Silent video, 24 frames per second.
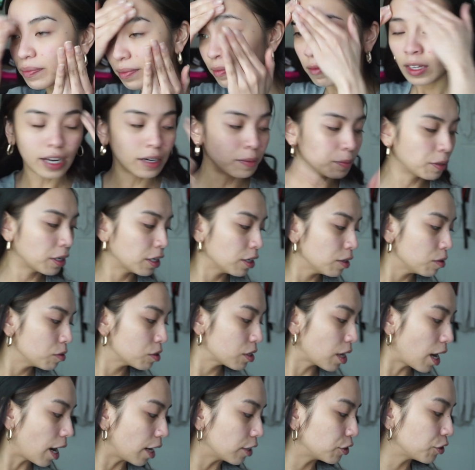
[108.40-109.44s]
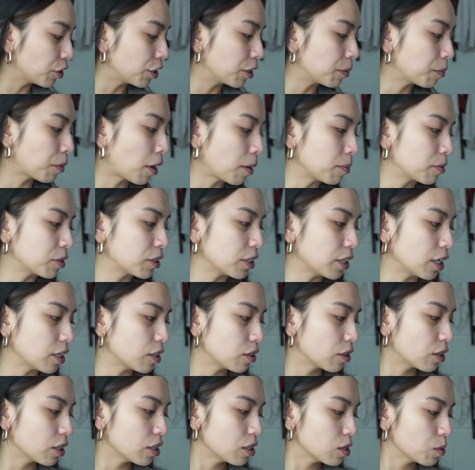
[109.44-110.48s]
And I'm gonna use a hydrating primer today.
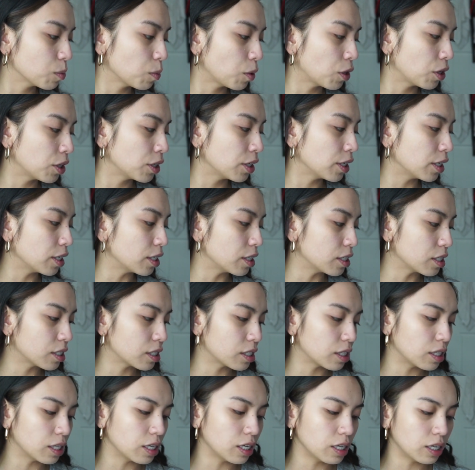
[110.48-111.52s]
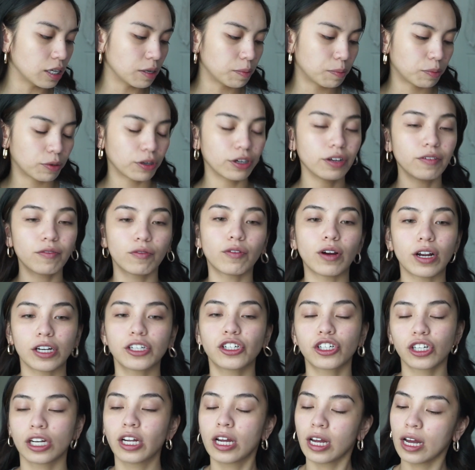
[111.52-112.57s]
This one is the Pretty
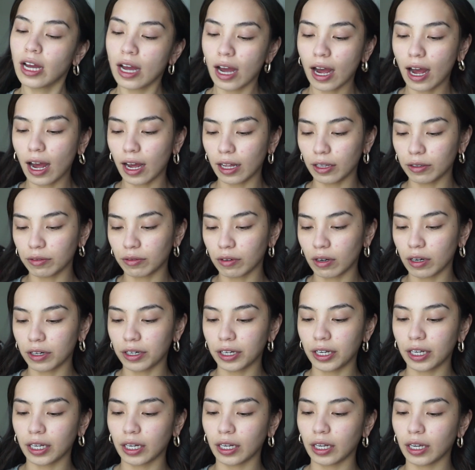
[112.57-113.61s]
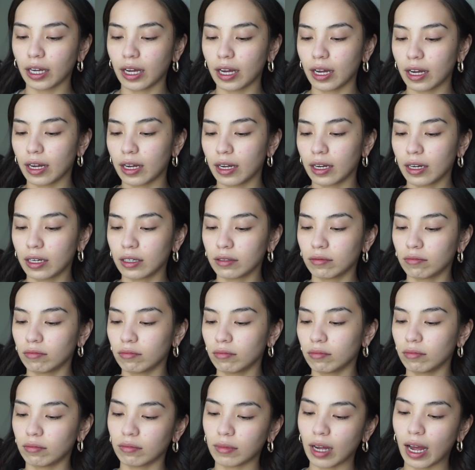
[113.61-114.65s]
Fresh Hyaluronic
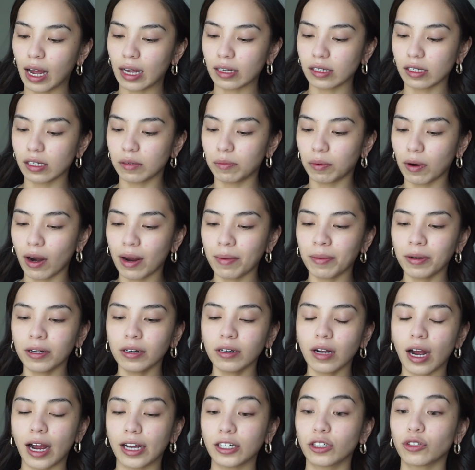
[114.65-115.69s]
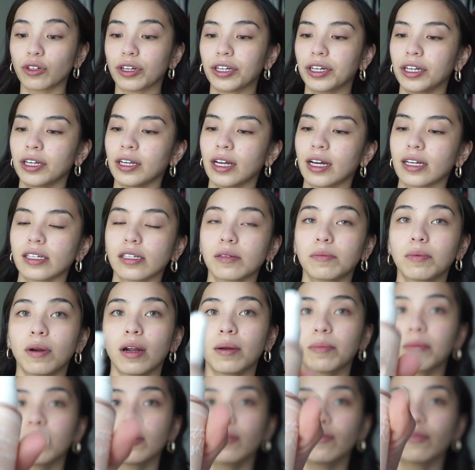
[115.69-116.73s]
Acid Primer, Hydrating Acid
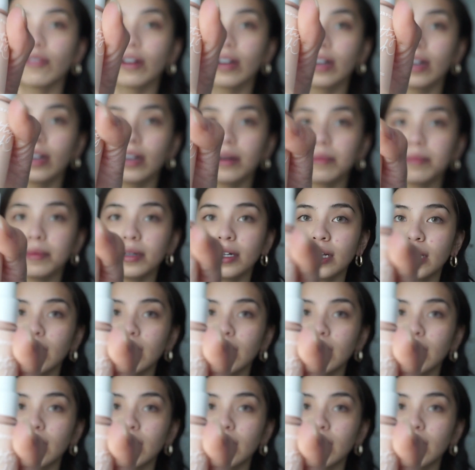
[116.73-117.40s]
Primer from